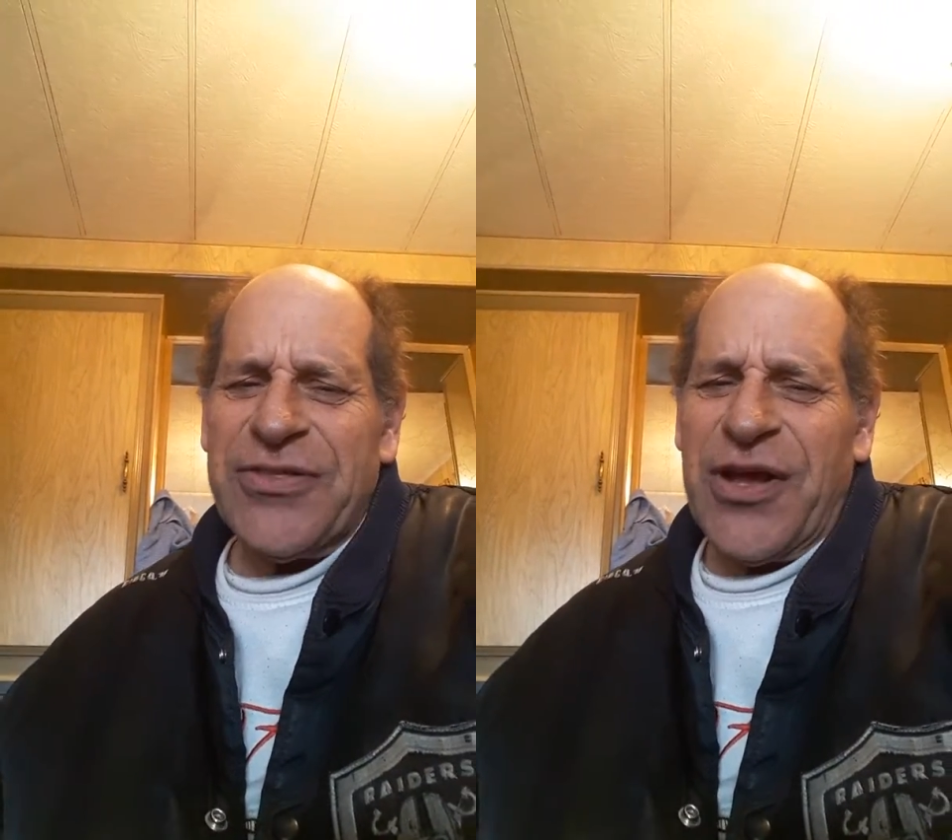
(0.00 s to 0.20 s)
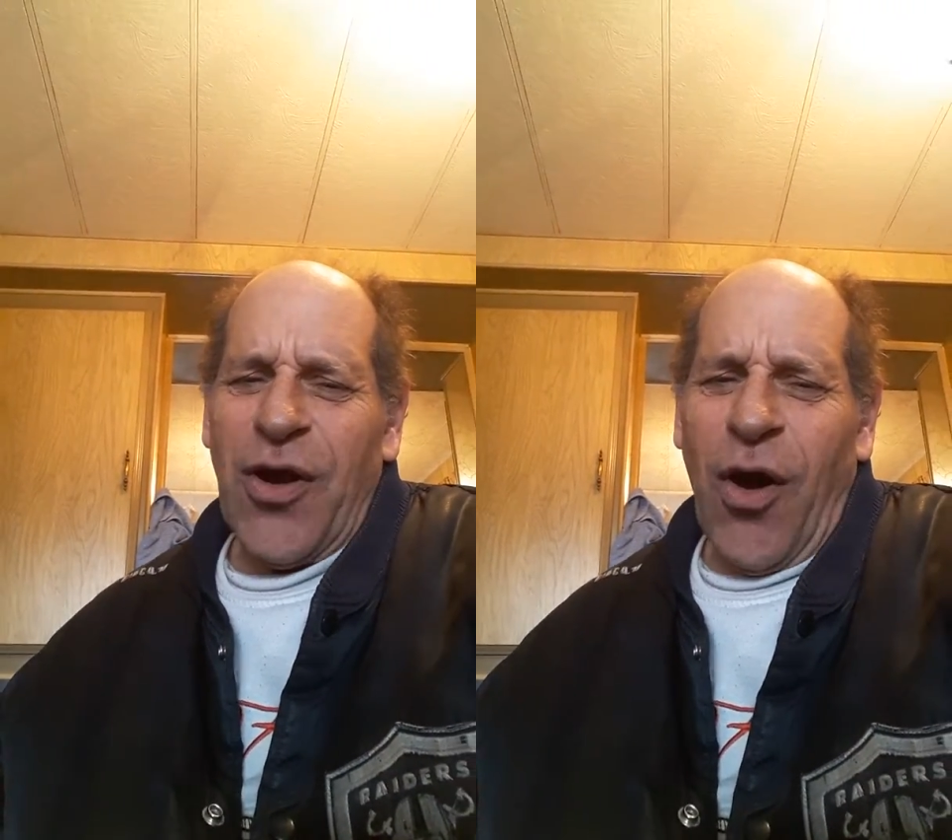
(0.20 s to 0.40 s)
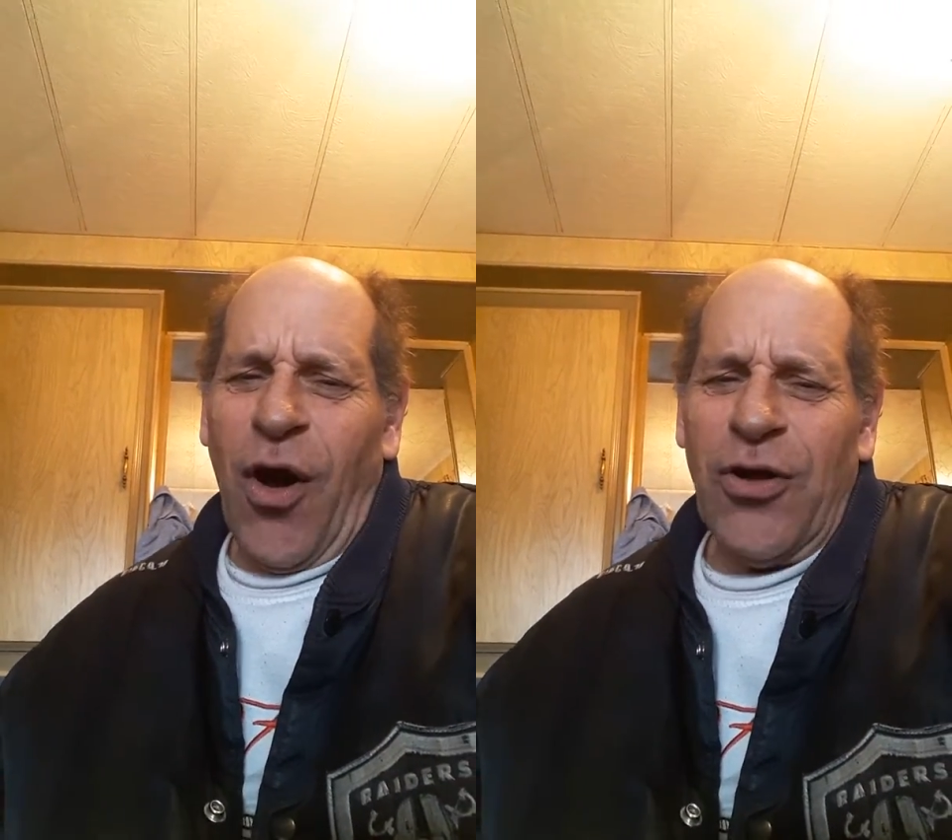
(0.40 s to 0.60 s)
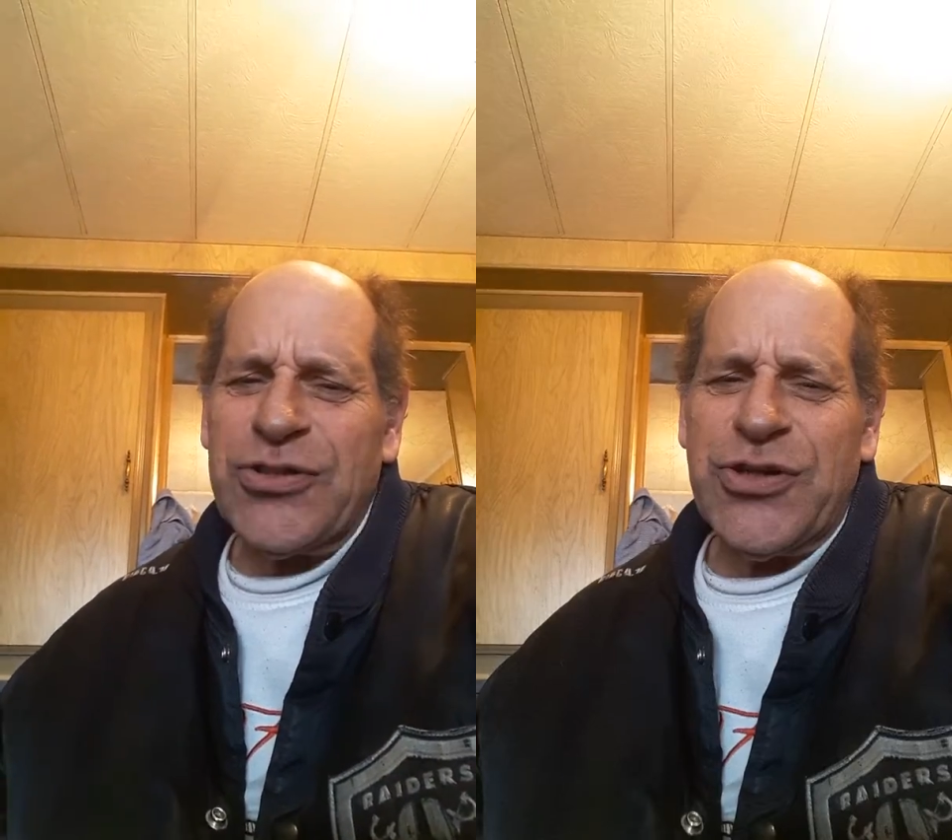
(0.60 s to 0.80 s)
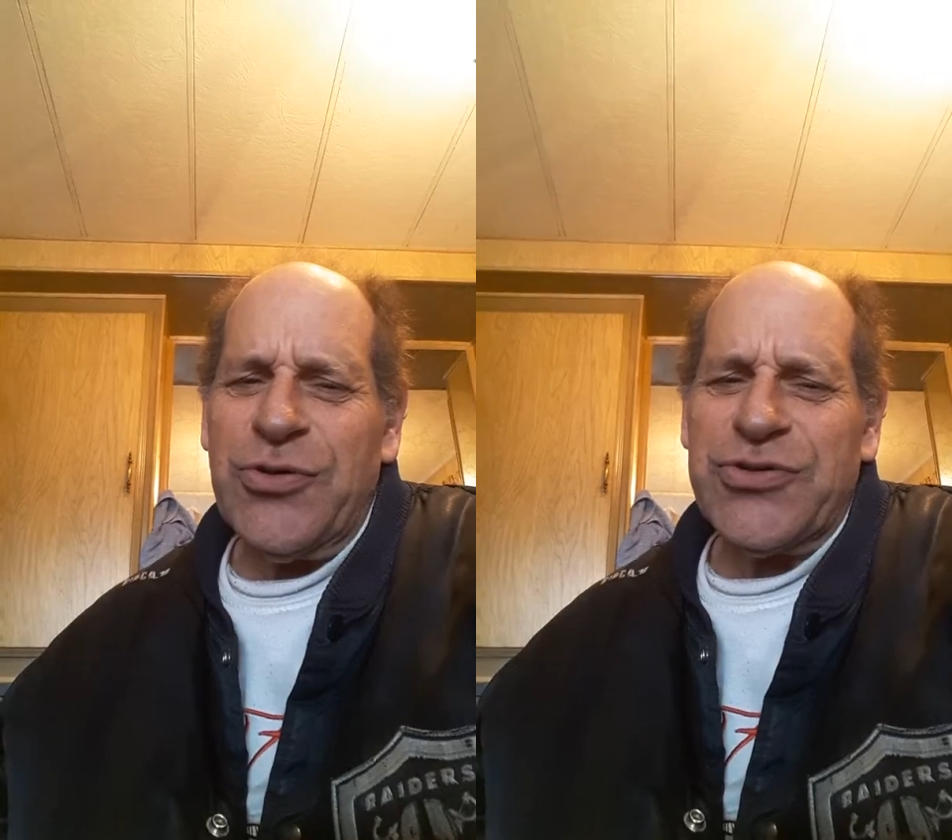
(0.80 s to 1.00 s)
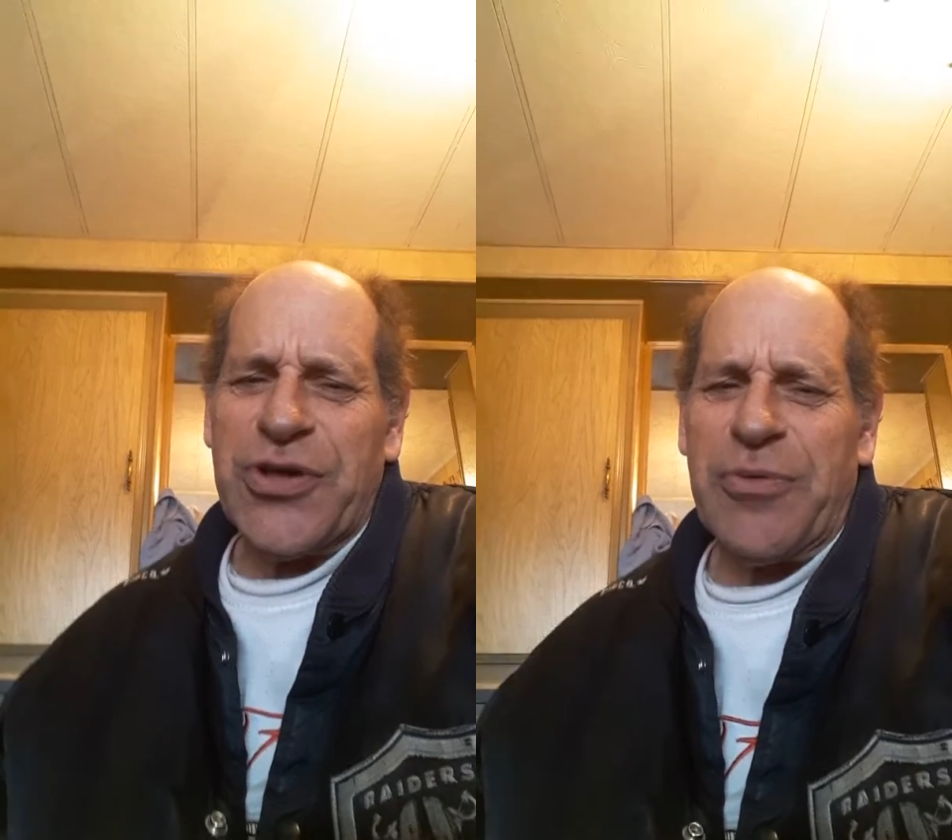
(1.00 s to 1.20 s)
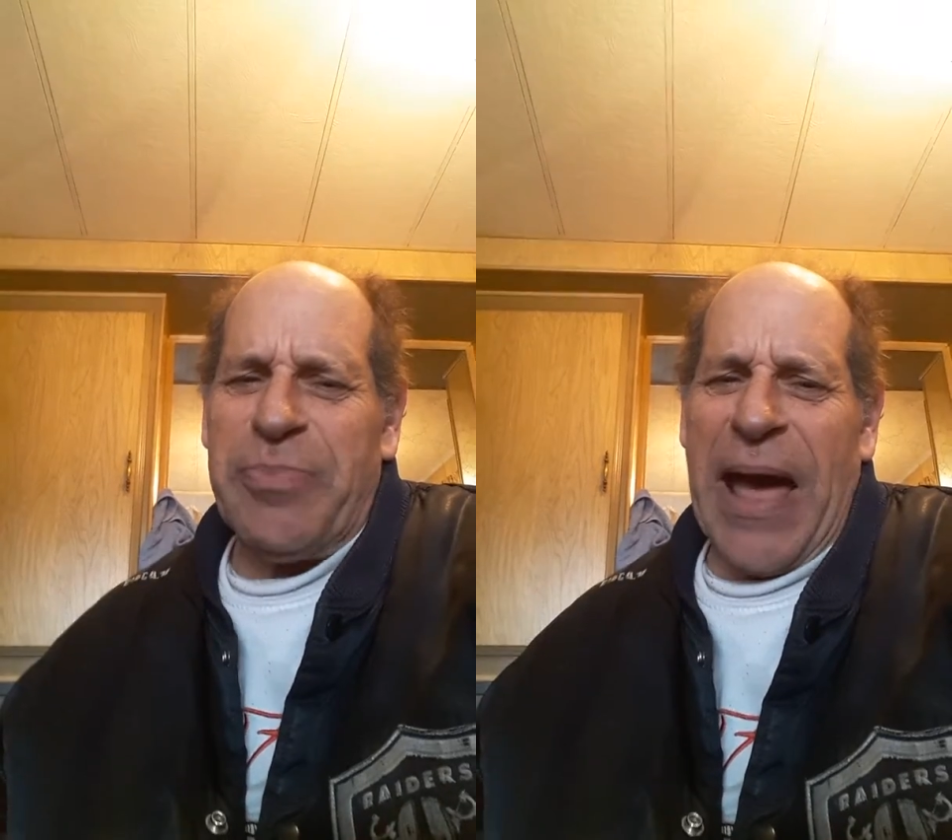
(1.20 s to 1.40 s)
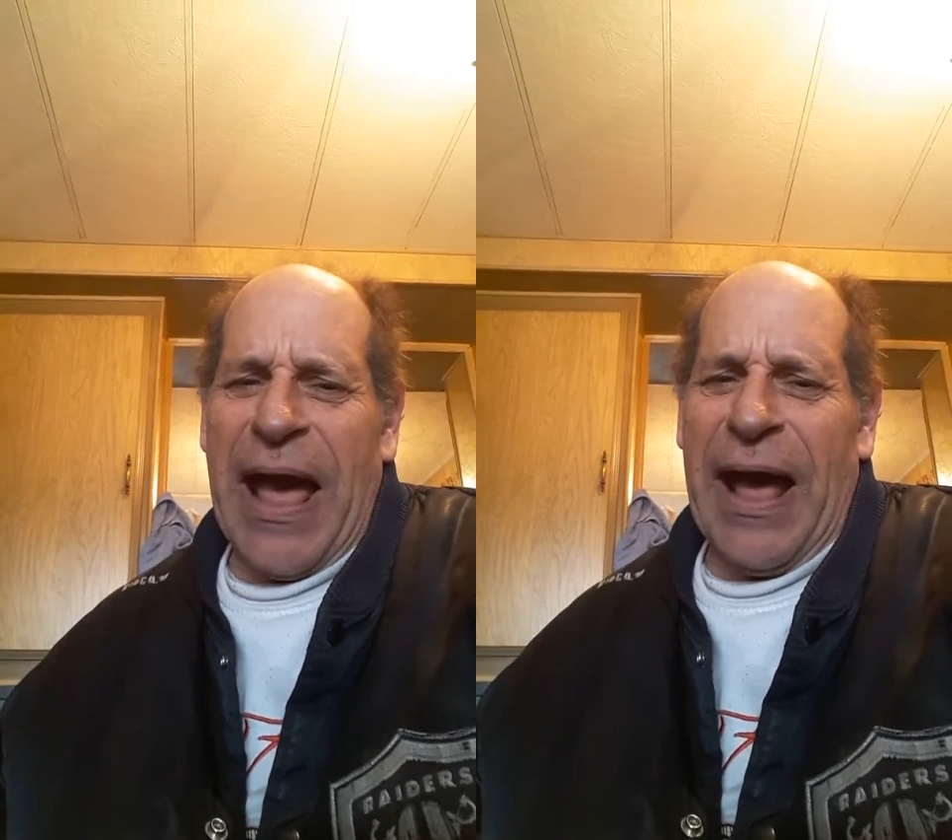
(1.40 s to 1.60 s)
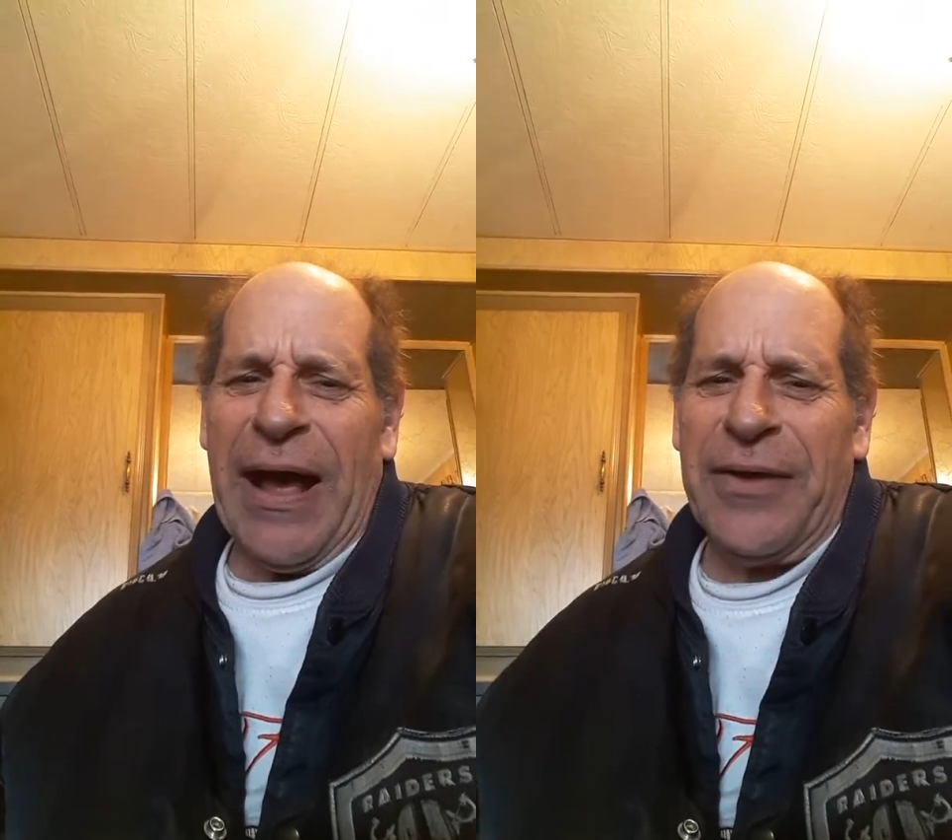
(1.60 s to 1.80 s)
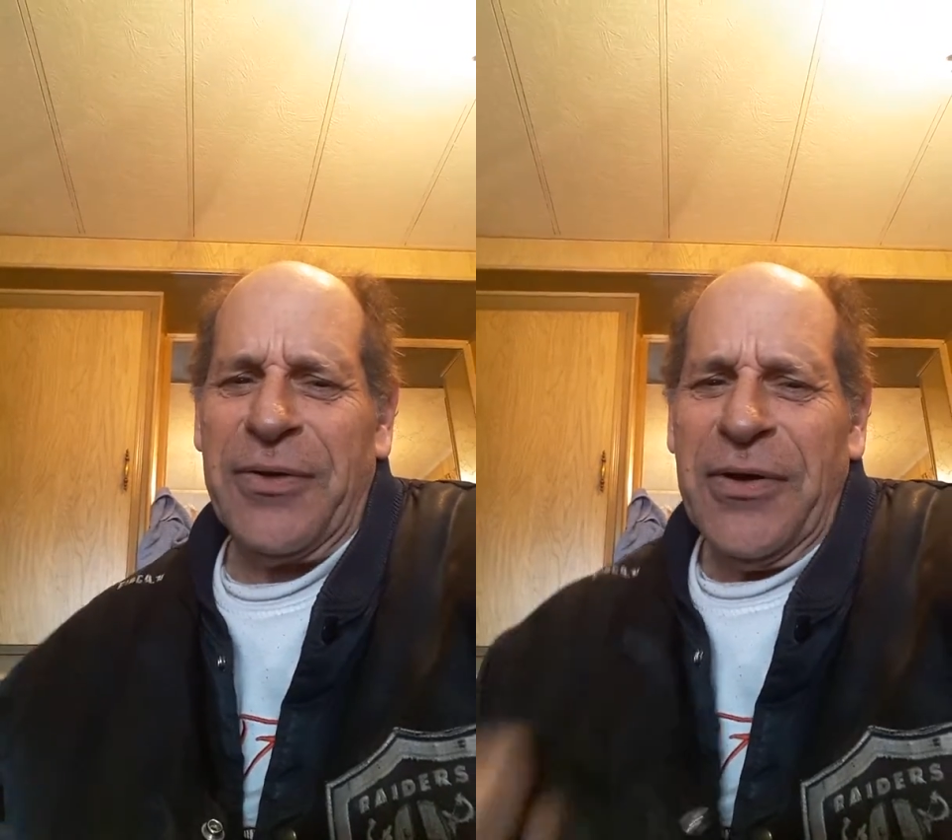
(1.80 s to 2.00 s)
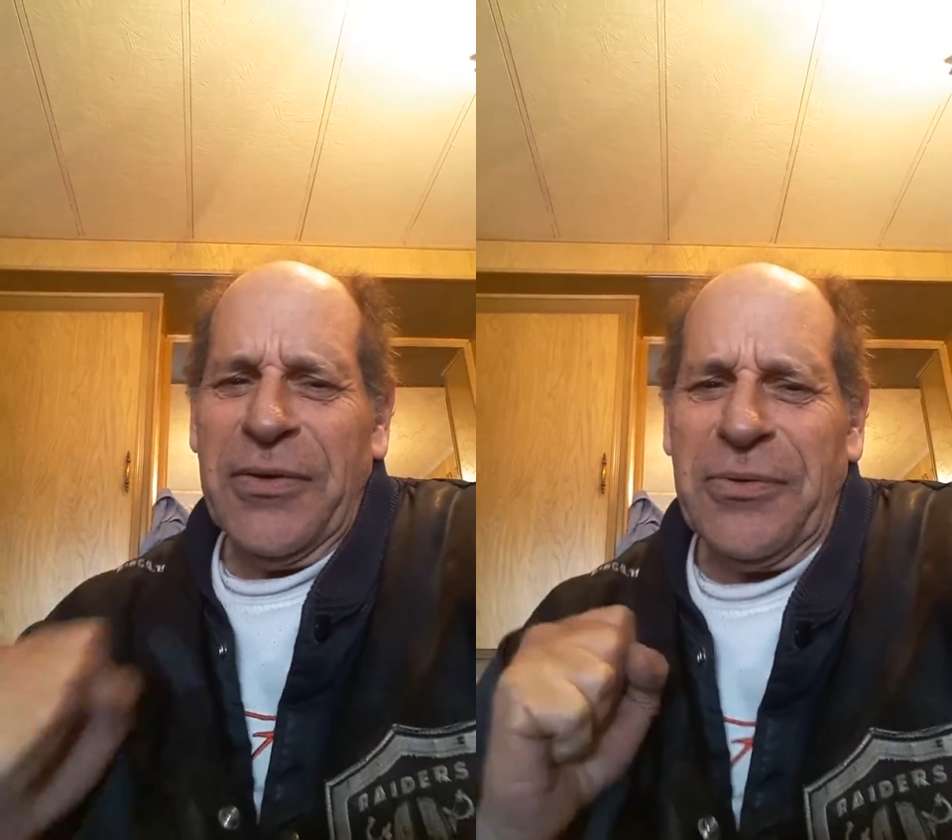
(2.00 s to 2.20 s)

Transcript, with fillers: that all Jews are bad.